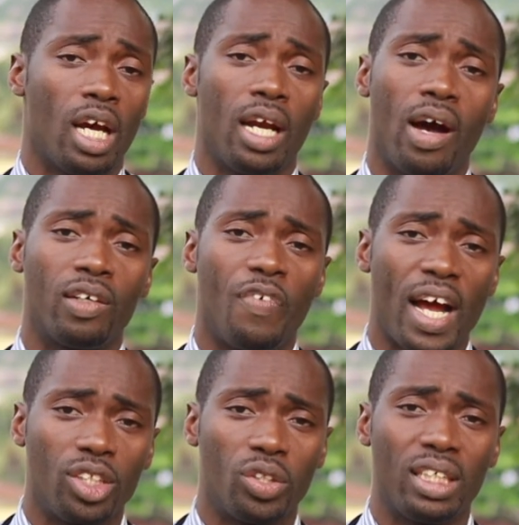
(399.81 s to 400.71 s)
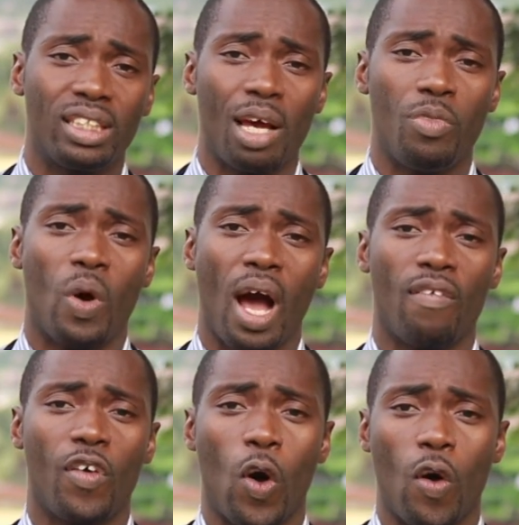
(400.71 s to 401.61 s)
And I advise you, anytime you
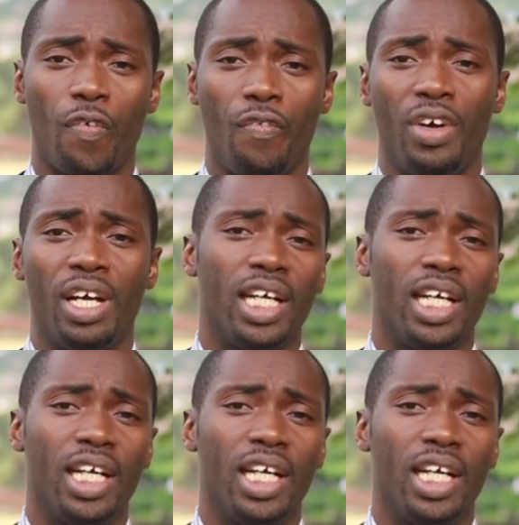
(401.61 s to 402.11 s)
have cough,